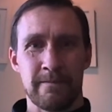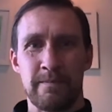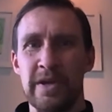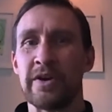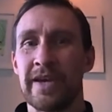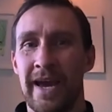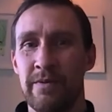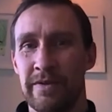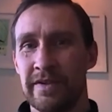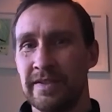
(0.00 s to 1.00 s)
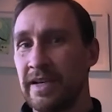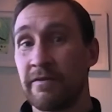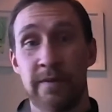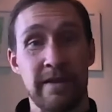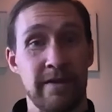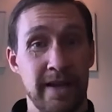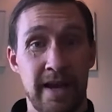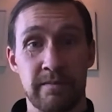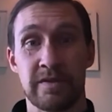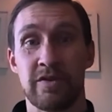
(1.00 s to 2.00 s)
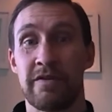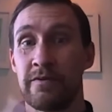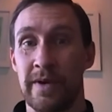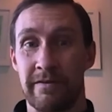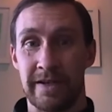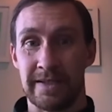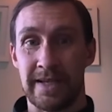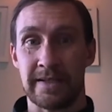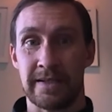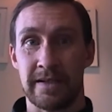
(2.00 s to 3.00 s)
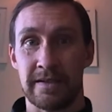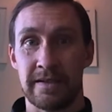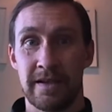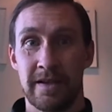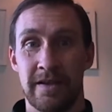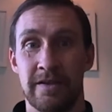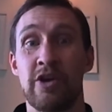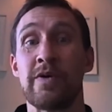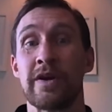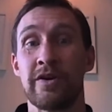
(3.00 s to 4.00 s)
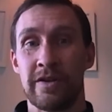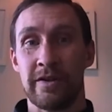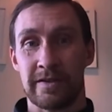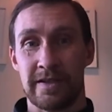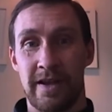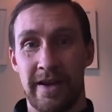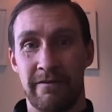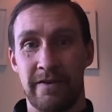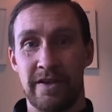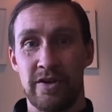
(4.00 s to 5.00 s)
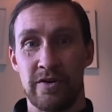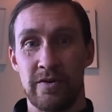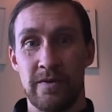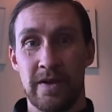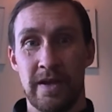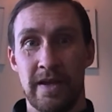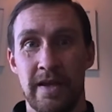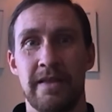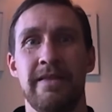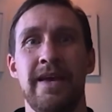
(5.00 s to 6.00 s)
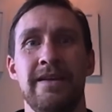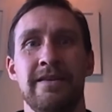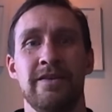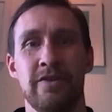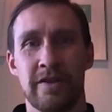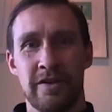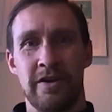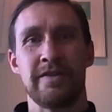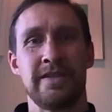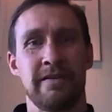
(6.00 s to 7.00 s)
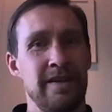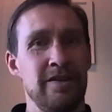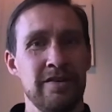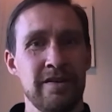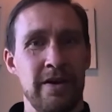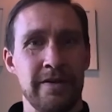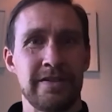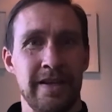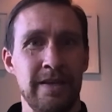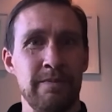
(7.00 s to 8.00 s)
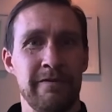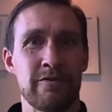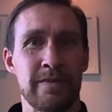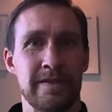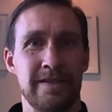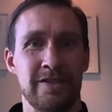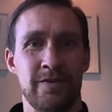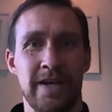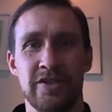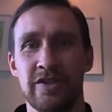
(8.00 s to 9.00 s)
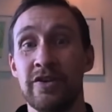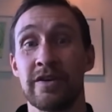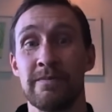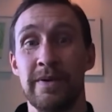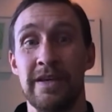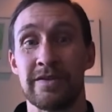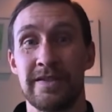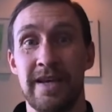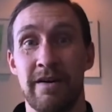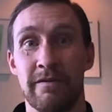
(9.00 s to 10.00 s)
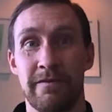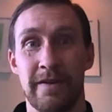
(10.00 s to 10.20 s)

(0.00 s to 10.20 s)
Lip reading: be okay with yourself, whether it comes off or whether it doesn't, know what good looks like for you, then you can know yourself. Then you can go into any performance situation, you can be yourself.